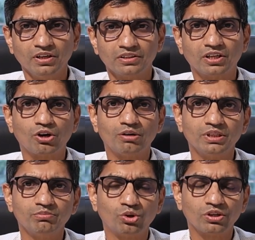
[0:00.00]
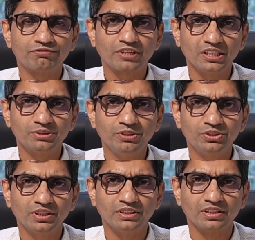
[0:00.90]
The common mode of
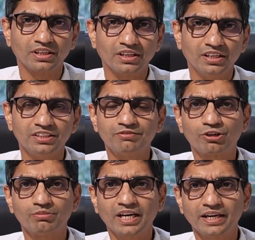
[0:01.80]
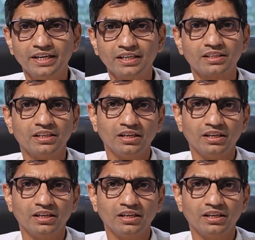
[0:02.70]
transmission is from direct